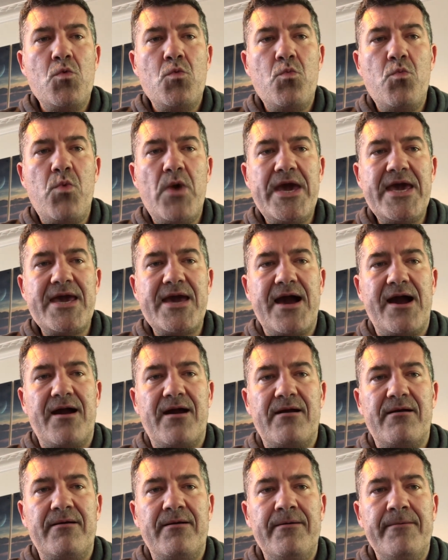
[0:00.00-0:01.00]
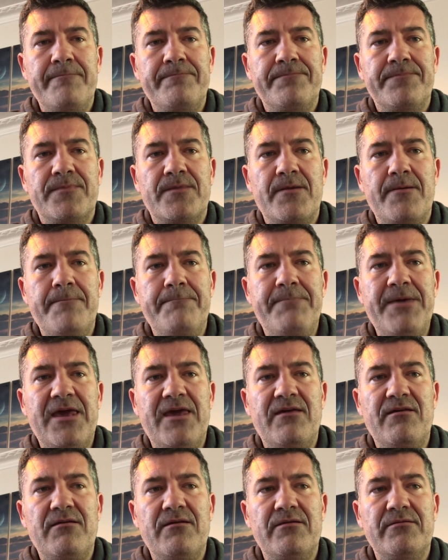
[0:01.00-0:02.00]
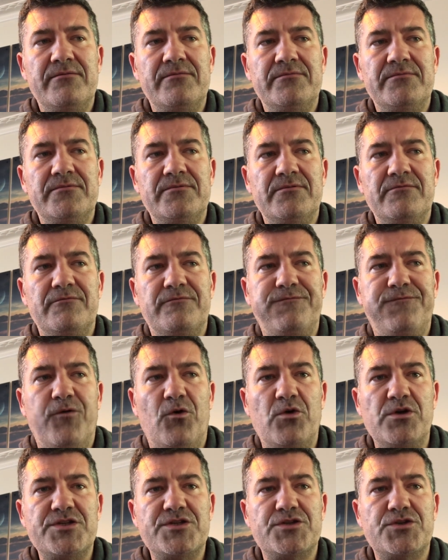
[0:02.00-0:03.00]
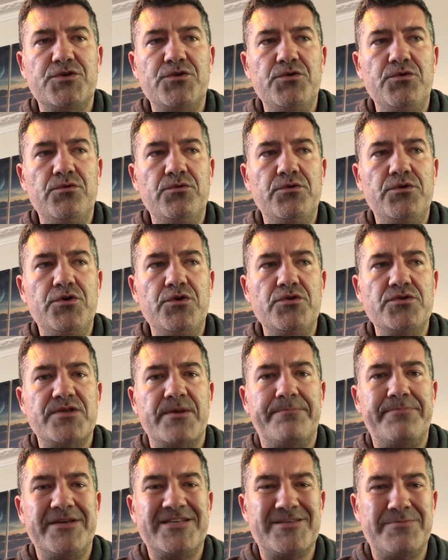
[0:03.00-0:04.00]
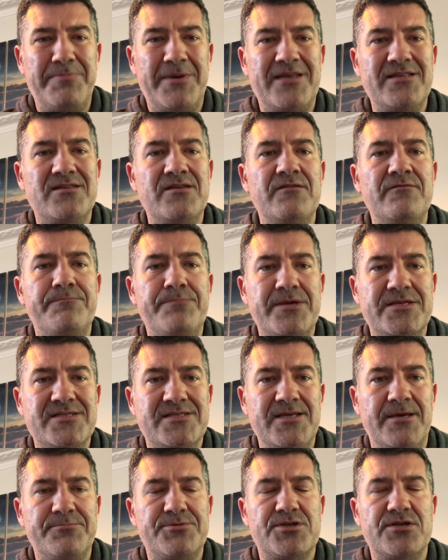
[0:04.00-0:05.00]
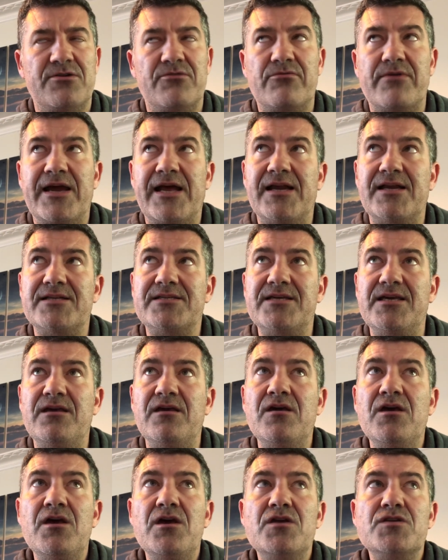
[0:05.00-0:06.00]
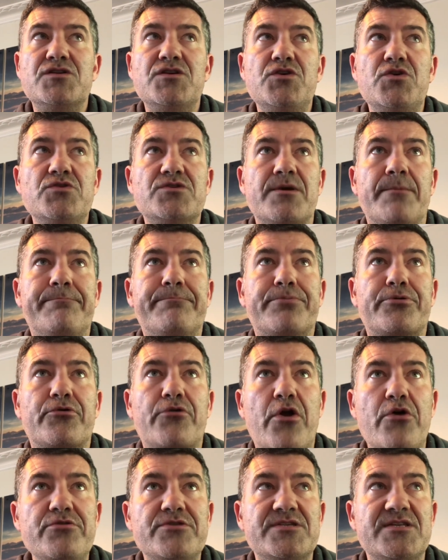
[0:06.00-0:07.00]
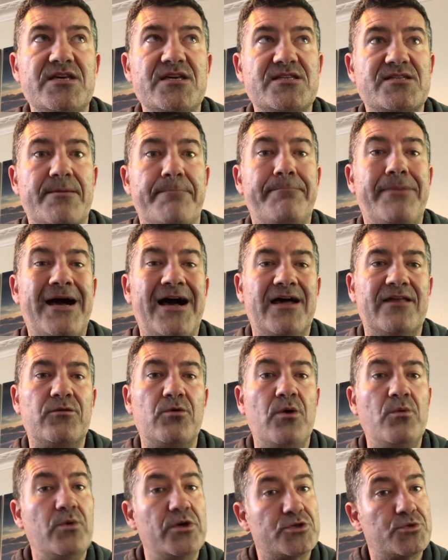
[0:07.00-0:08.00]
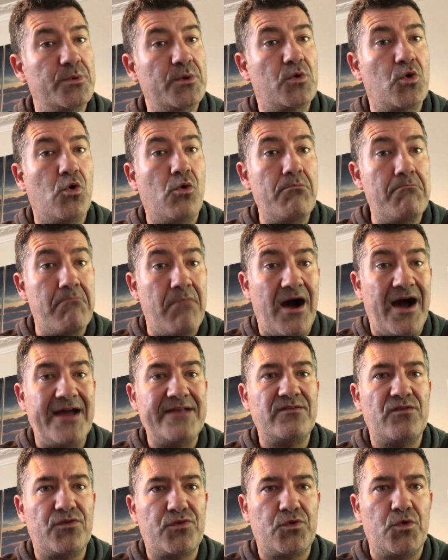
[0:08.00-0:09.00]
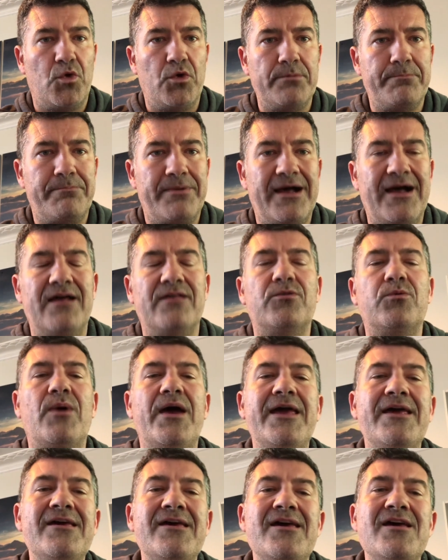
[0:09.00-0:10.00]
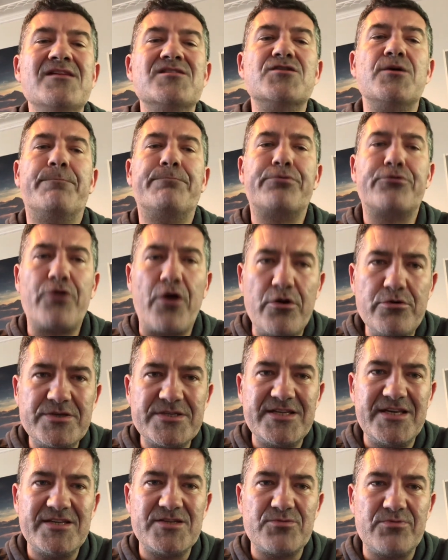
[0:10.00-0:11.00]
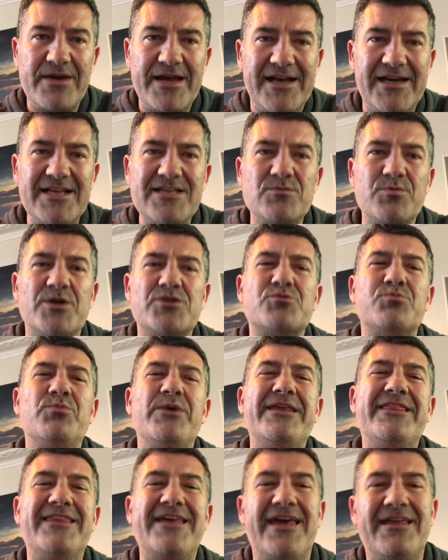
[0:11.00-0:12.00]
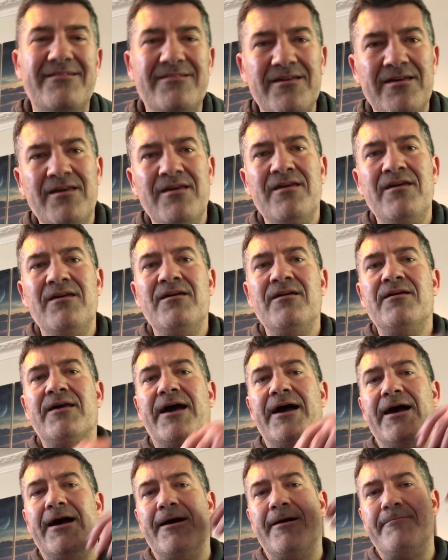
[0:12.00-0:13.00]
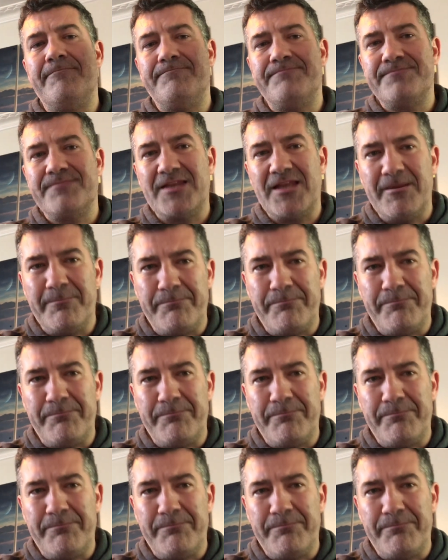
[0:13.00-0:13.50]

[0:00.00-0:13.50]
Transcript: we are being forced to use a perspective, perception of reality to use a process, a pathway which we call mind thought pathway, to process realities, which we then, um, the